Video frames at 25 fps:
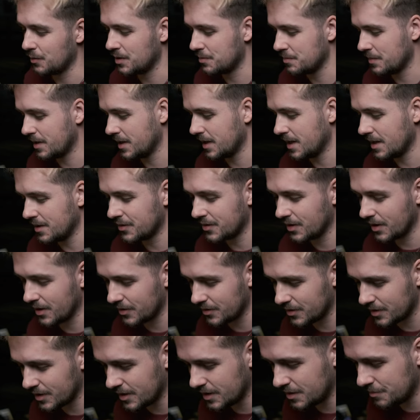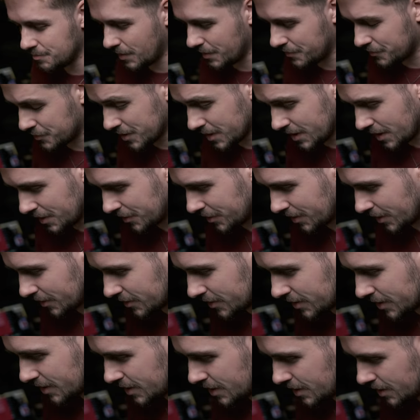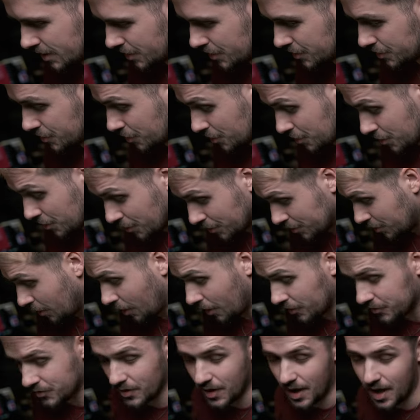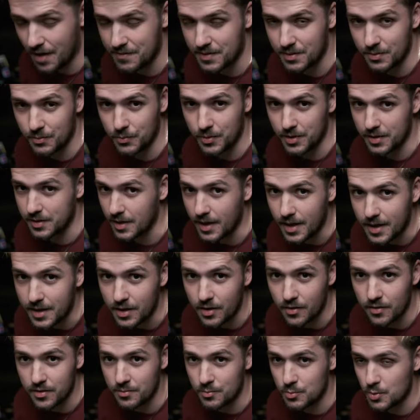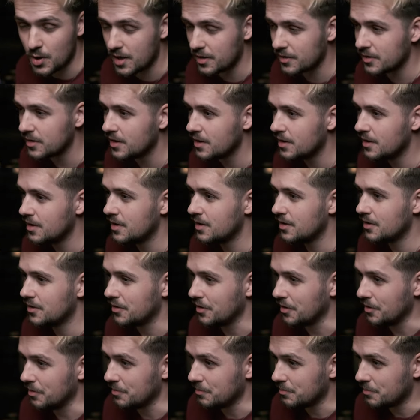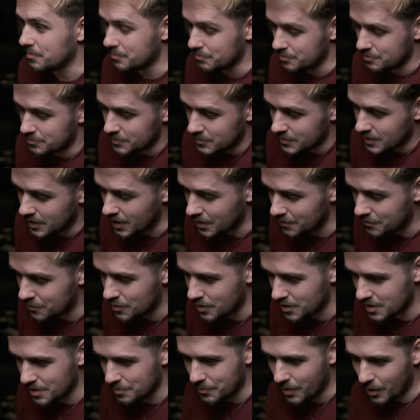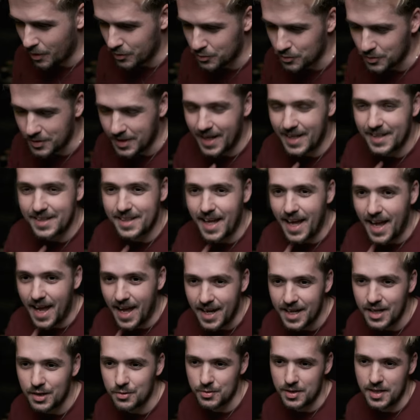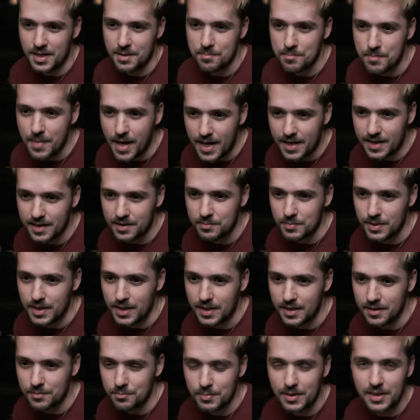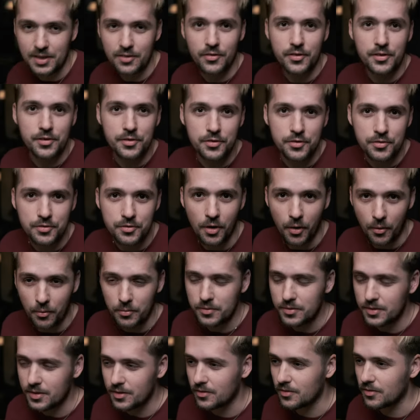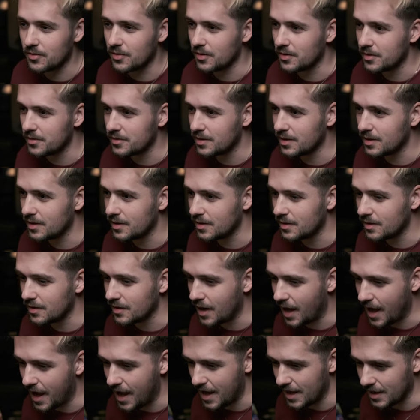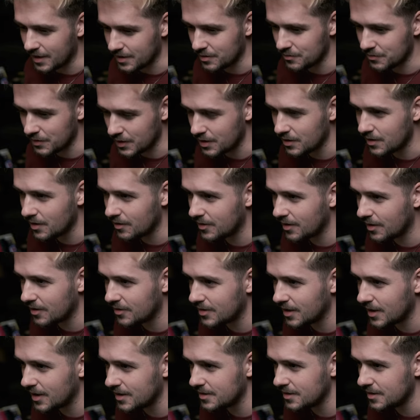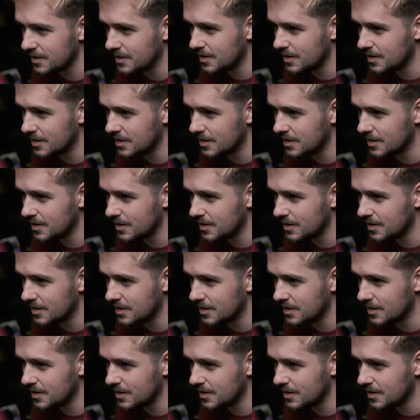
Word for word: with my lenses, my Fuji lenses, you could also have them with any other brand. So if you're about to get angry and mad at me, please don't. This is not a hate video, as I said